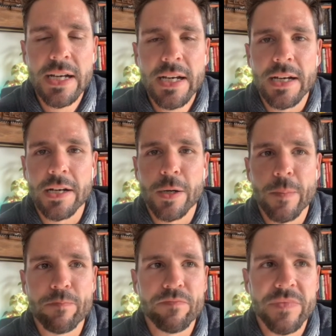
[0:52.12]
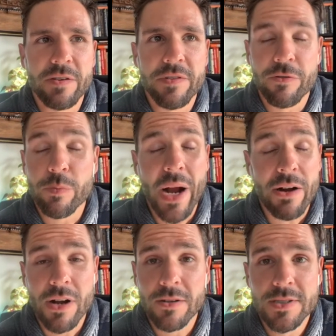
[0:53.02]
of different
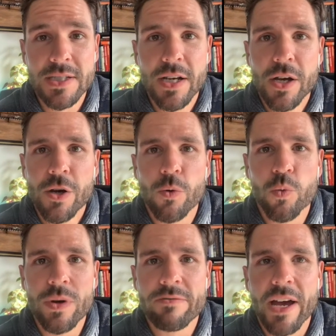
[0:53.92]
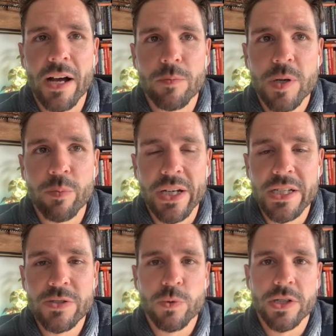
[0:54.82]
backgrounds. We've helped
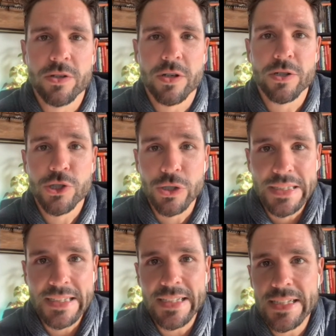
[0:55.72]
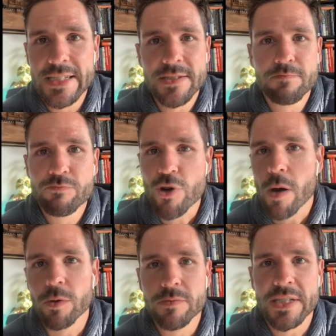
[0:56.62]
companies with their consulting needs,
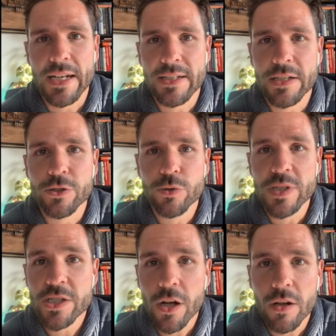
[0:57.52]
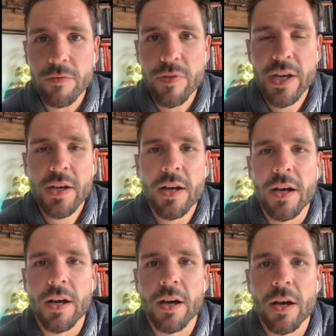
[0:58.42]
problems that needed to be solved.
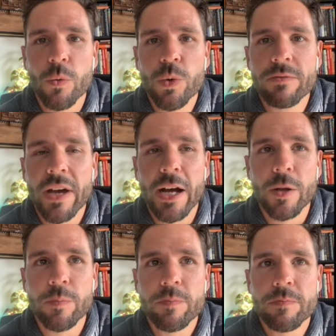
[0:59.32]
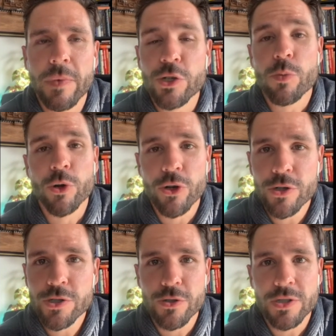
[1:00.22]
We've helped
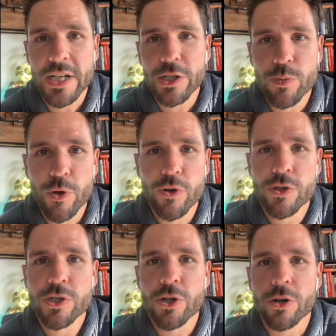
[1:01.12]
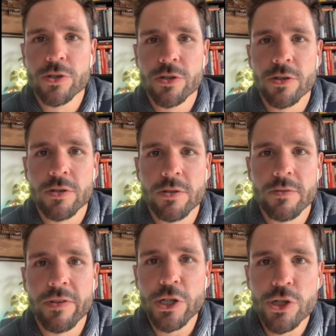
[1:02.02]
entrepreneurs, neurotech entrepreneurs, start their
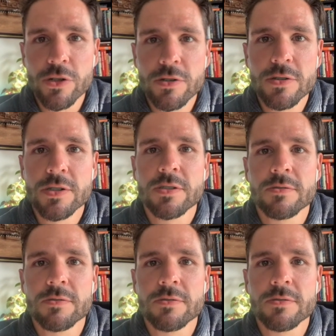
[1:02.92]
ventures,